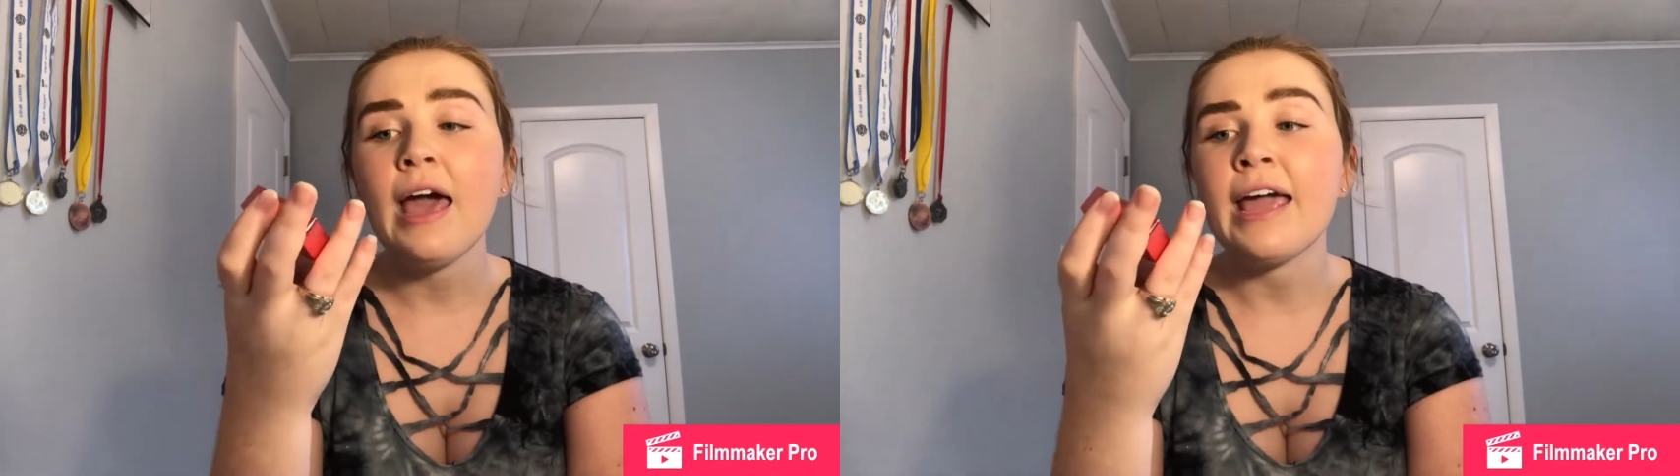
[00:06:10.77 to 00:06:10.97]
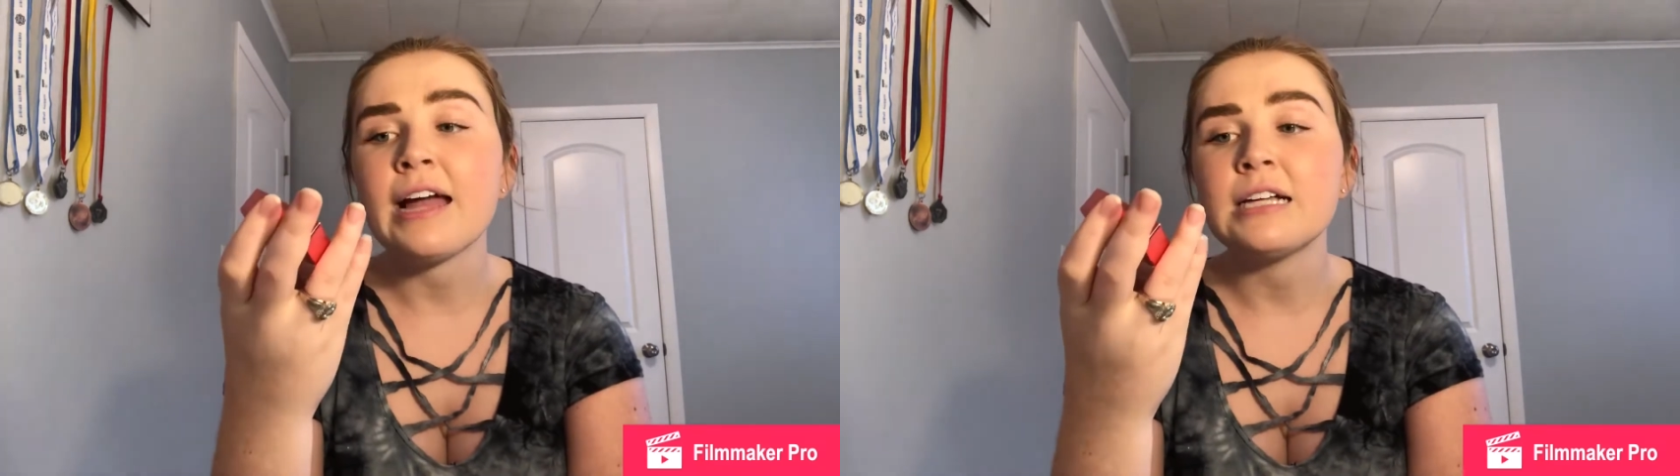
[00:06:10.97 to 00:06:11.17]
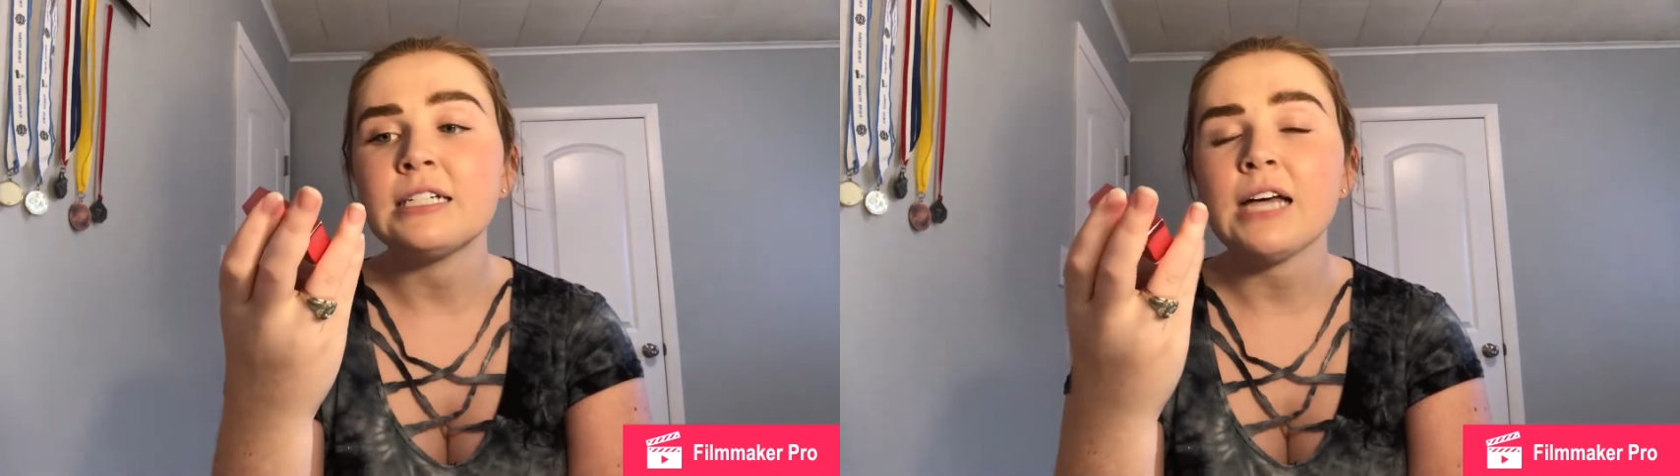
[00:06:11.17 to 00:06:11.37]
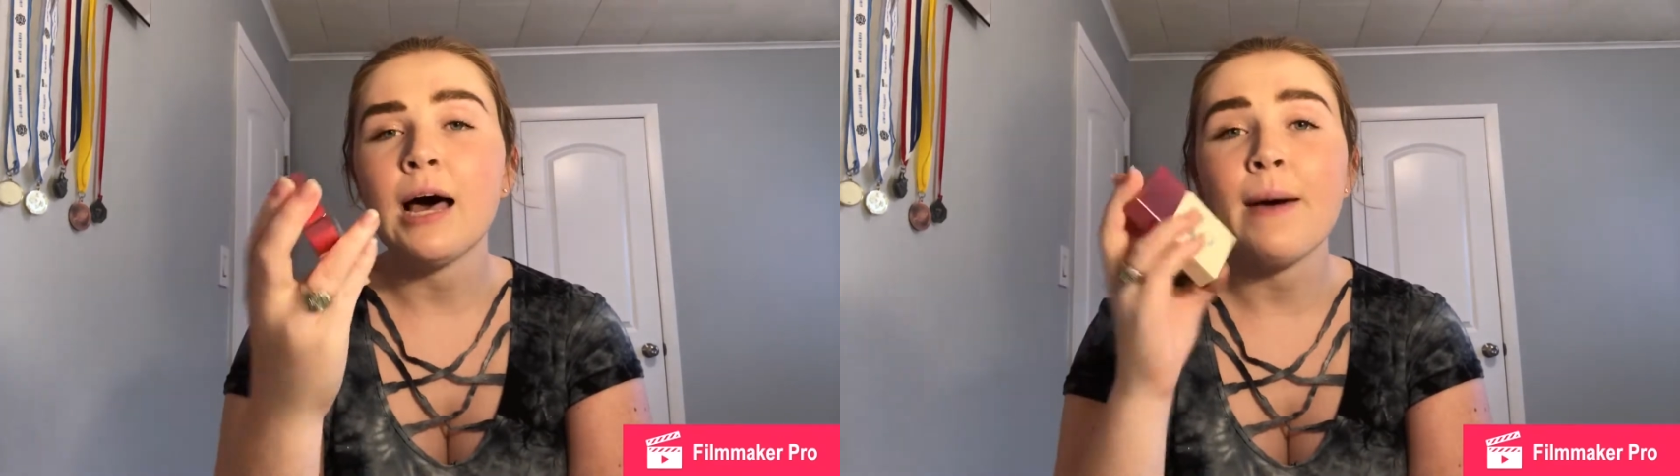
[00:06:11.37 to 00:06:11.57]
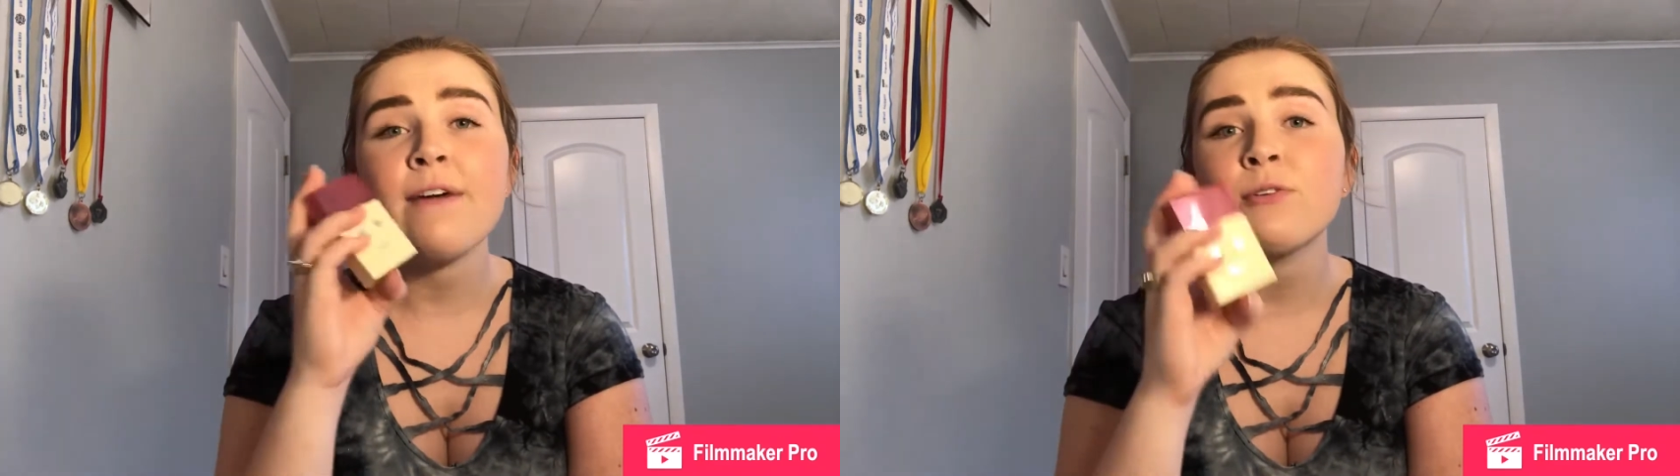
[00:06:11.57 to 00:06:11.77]
And
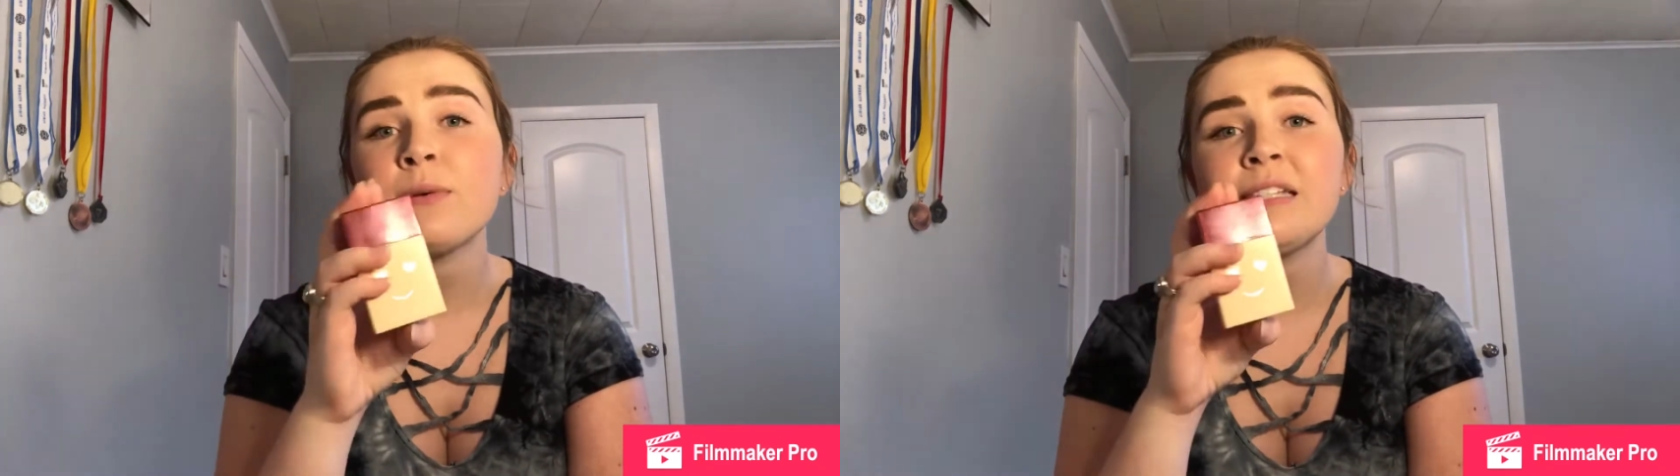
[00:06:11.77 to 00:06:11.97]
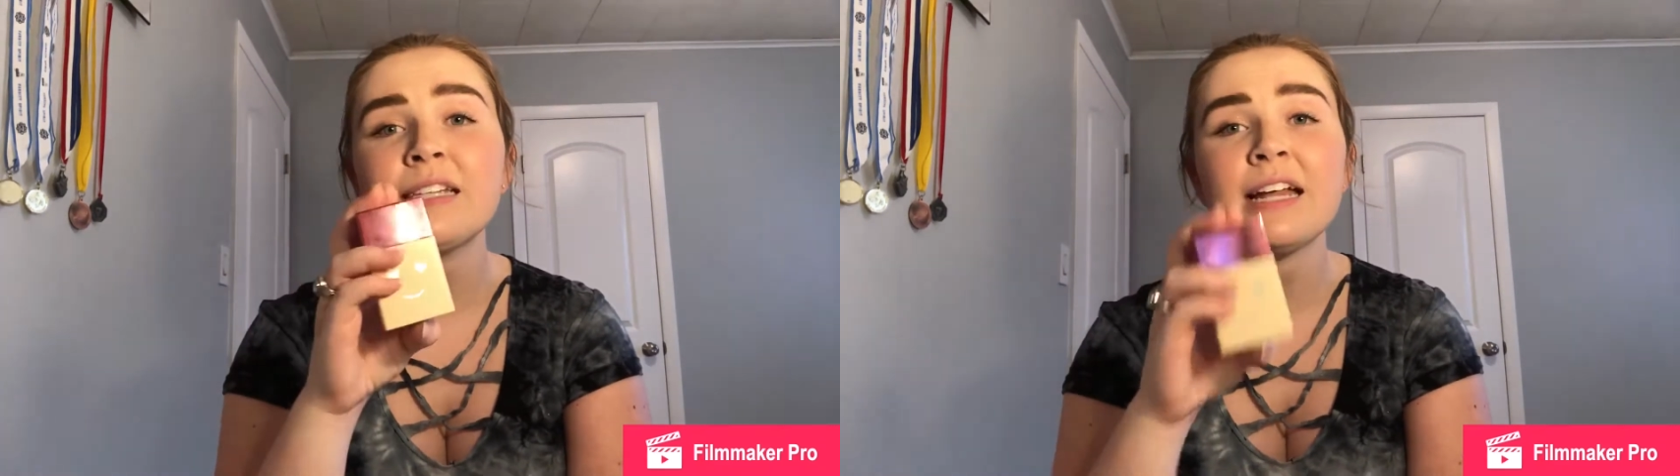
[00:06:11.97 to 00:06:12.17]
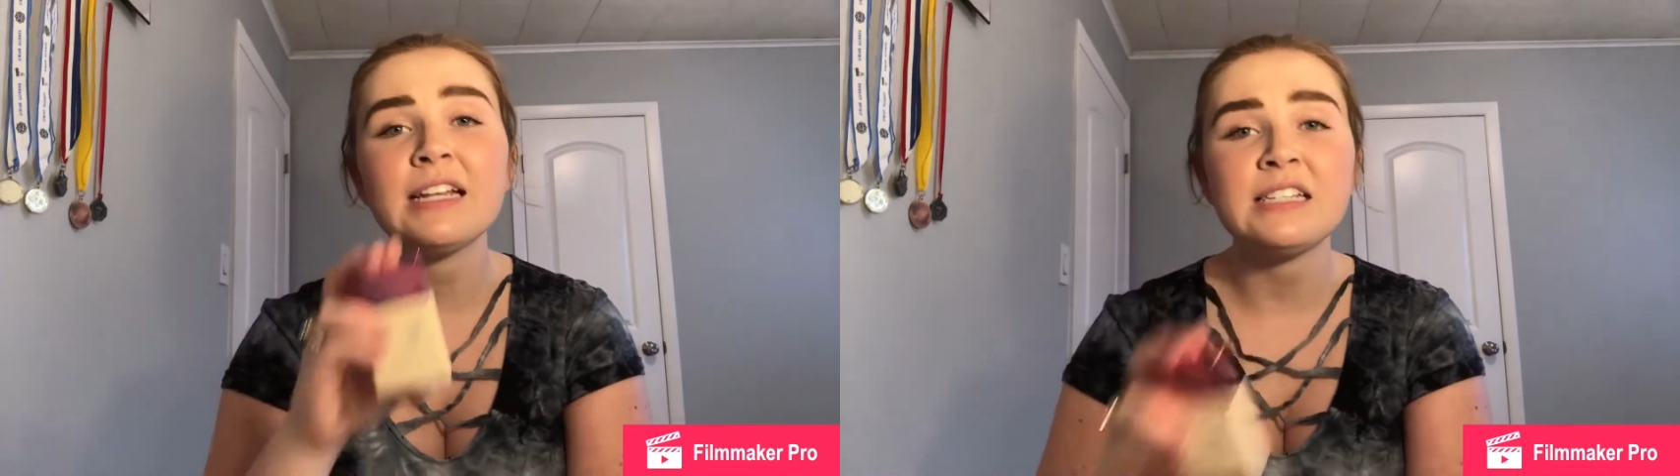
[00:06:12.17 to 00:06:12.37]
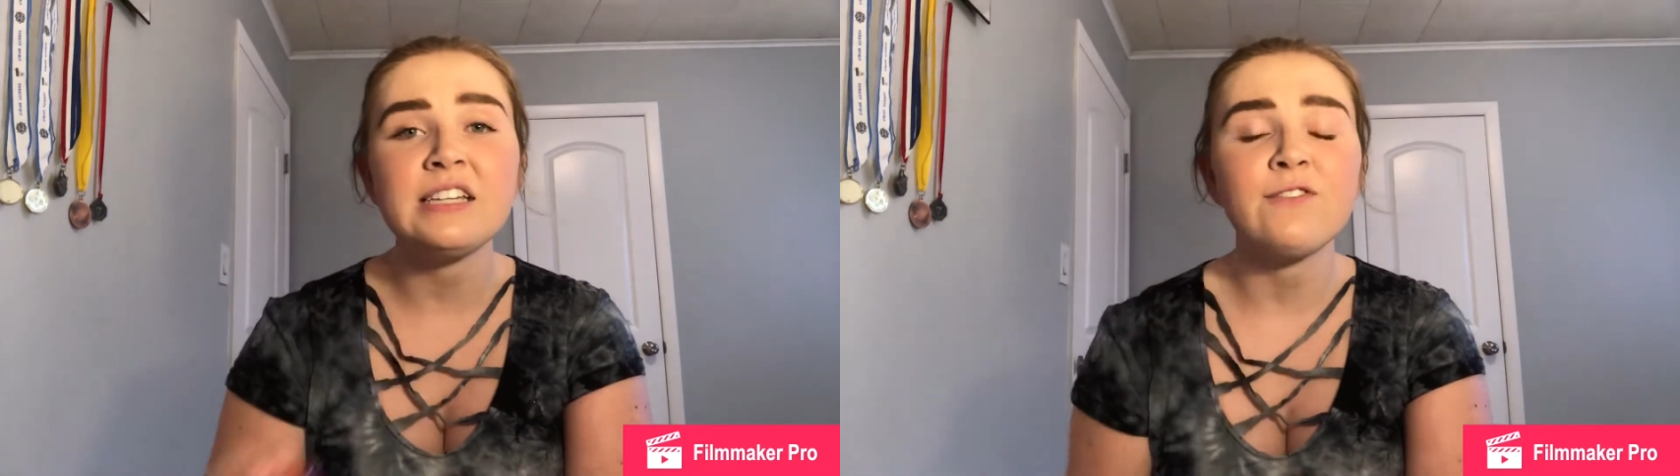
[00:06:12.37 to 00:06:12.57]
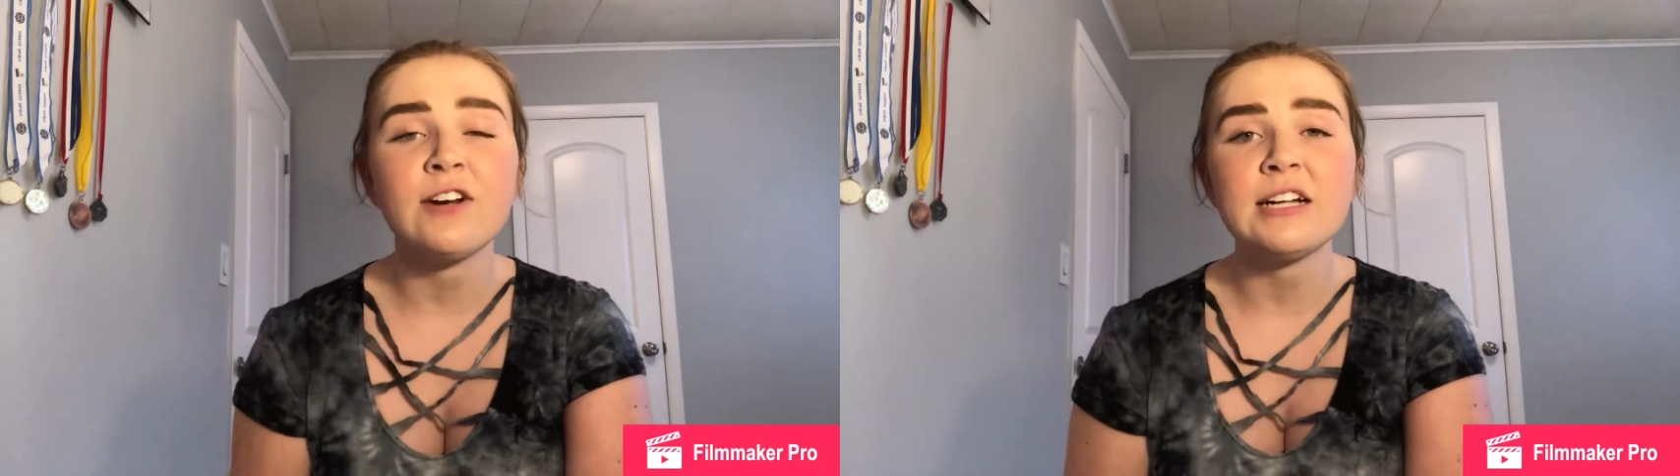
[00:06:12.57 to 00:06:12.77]
everyone's skin is
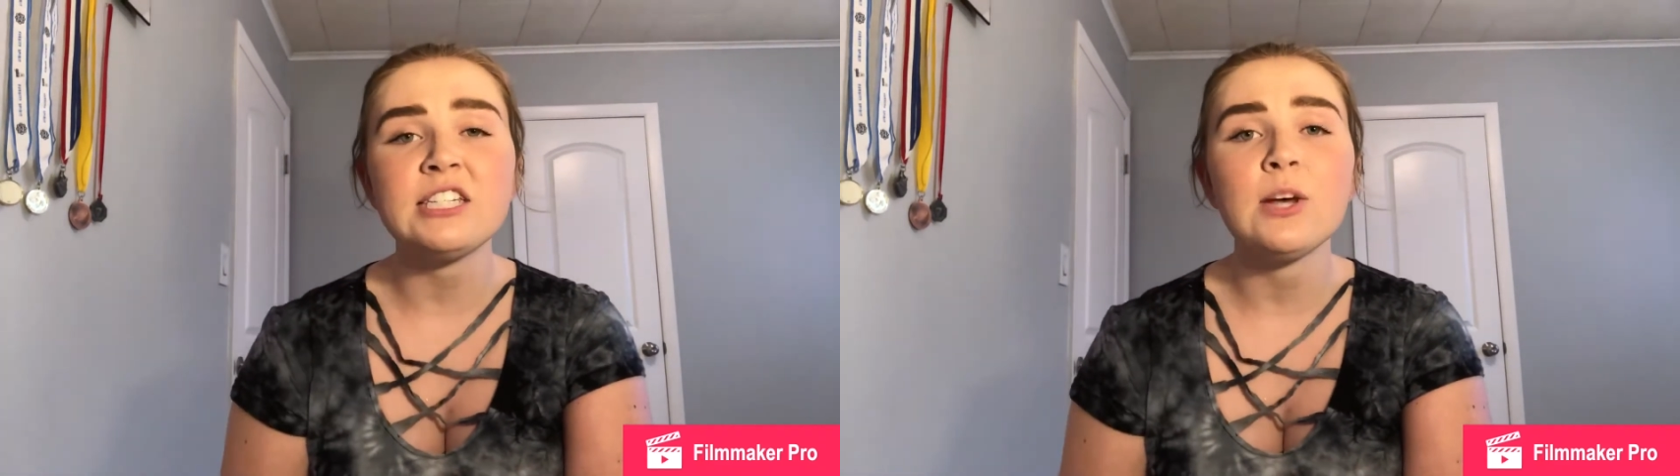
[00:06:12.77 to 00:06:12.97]
different,